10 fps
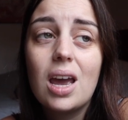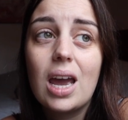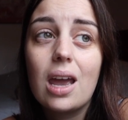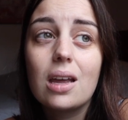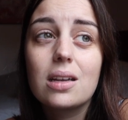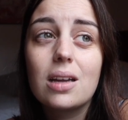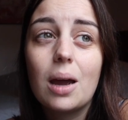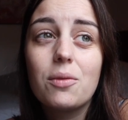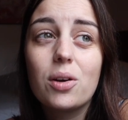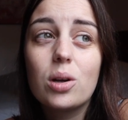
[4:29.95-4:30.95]
and
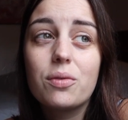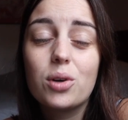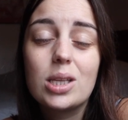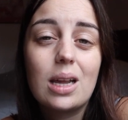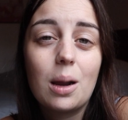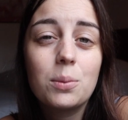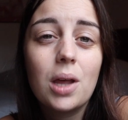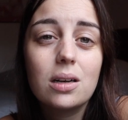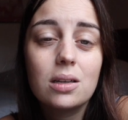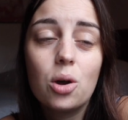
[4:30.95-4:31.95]
I'm very afraid that I'm
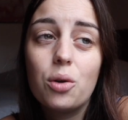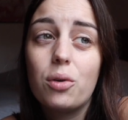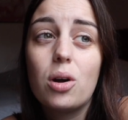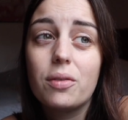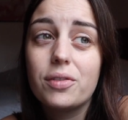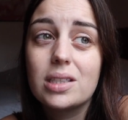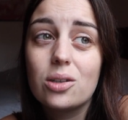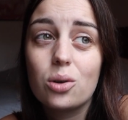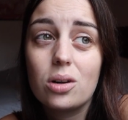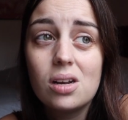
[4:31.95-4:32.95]
not an office
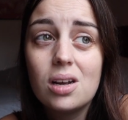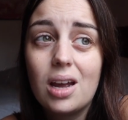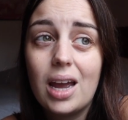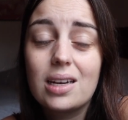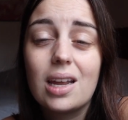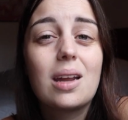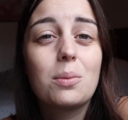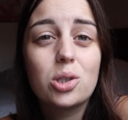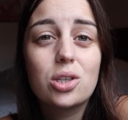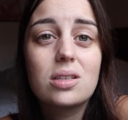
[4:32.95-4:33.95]
girl and that
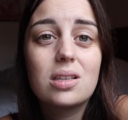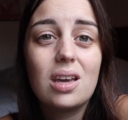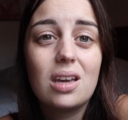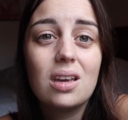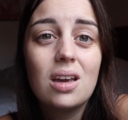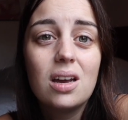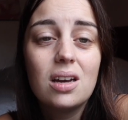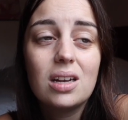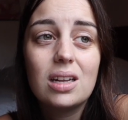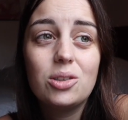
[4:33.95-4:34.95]
I'm just a,
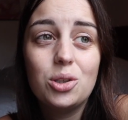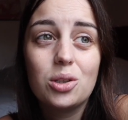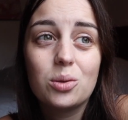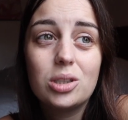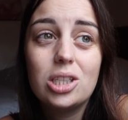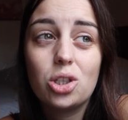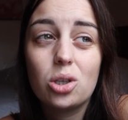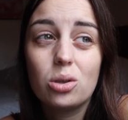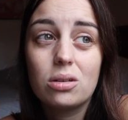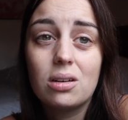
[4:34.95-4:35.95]
like, you know, teacher
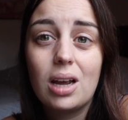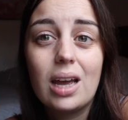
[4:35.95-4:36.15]
girl.